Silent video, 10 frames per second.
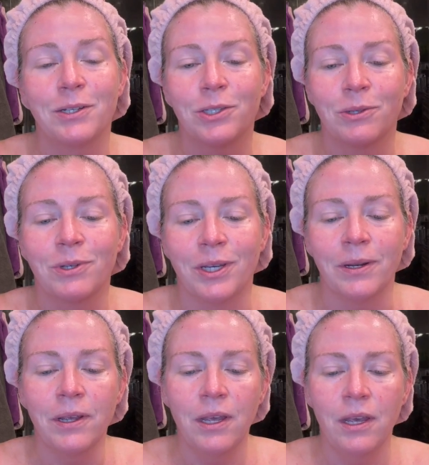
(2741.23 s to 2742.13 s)
It's so good.
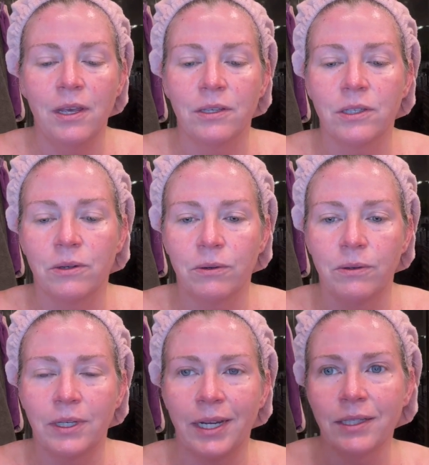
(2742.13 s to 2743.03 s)
So
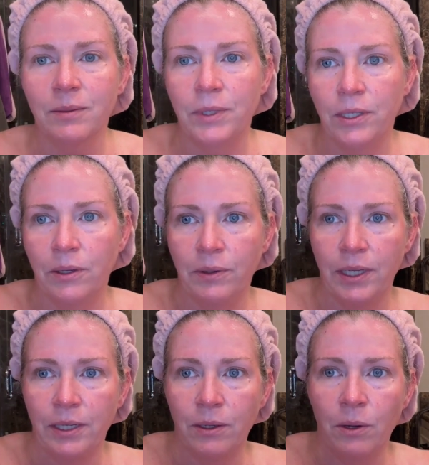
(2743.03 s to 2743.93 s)
next I'm going to go
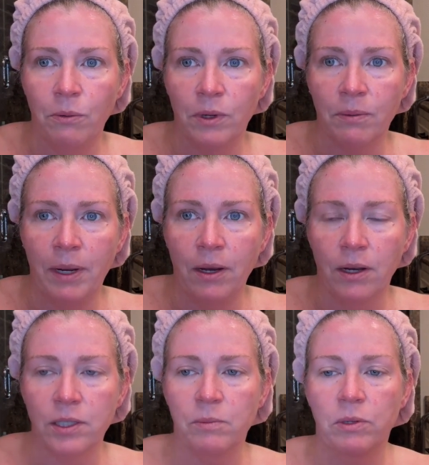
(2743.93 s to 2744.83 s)
in with my
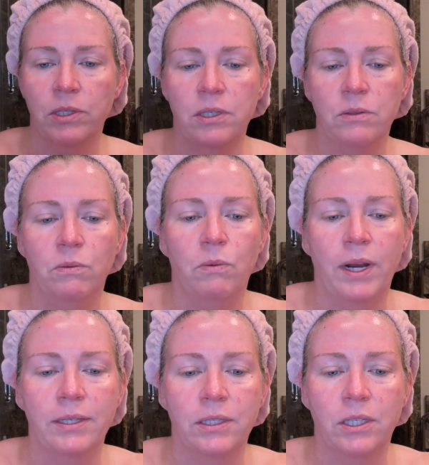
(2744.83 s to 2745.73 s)
Osmosis
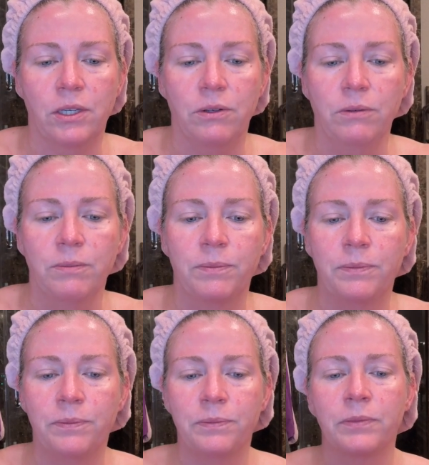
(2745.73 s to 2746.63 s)
Rescue.
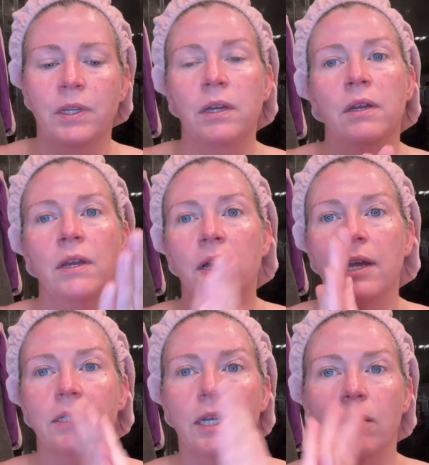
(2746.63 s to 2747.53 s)

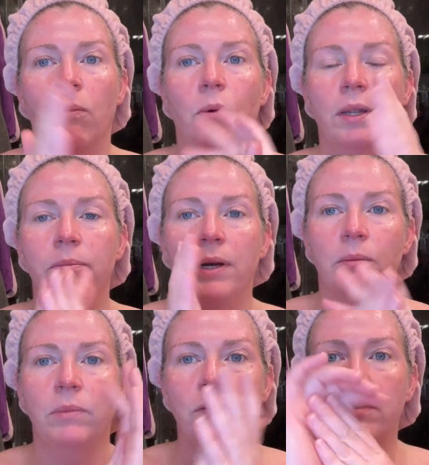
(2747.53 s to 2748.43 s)
I take one
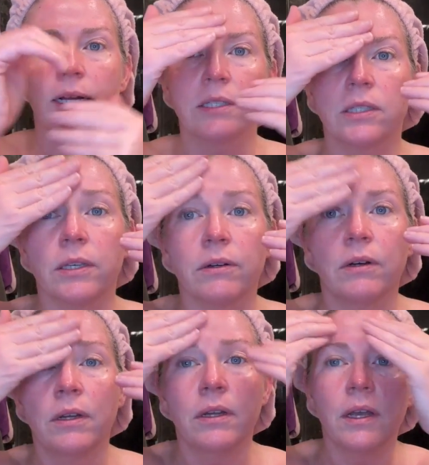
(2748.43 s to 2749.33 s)
pump of Rescue
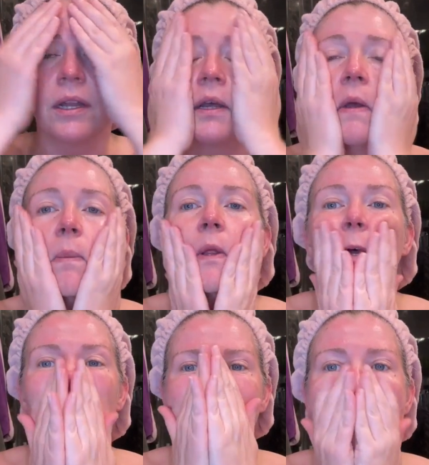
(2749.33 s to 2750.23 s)
and I
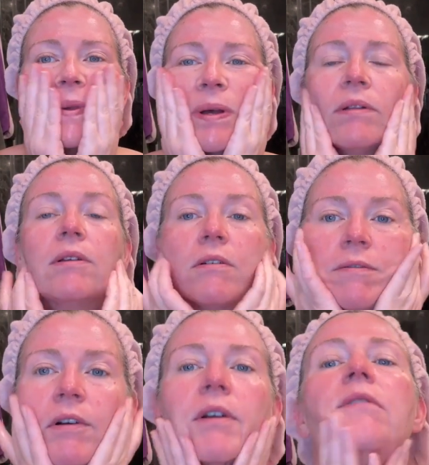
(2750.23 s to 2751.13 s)
apply this all
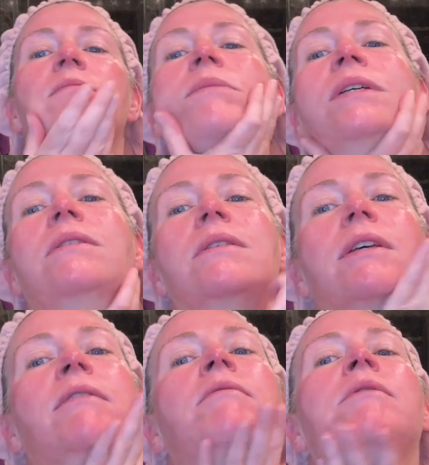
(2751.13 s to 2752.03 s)
over my skin.